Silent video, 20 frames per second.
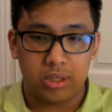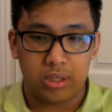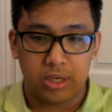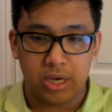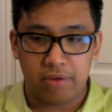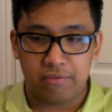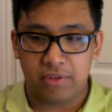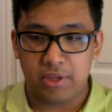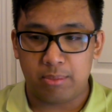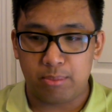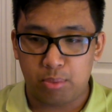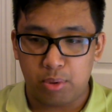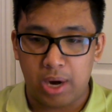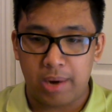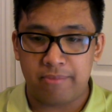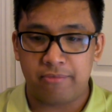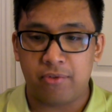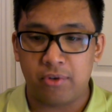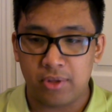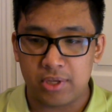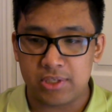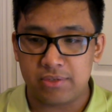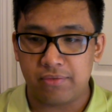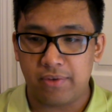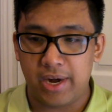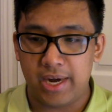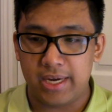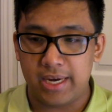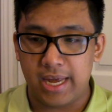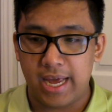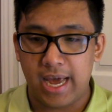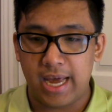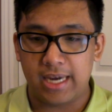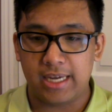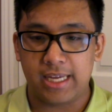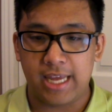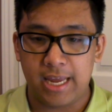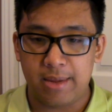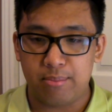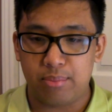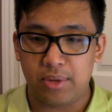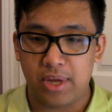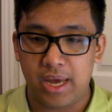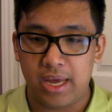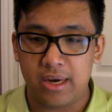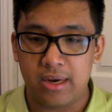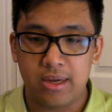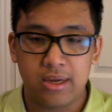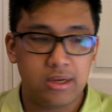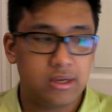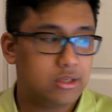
definitely prepped for this fight, had a game plan,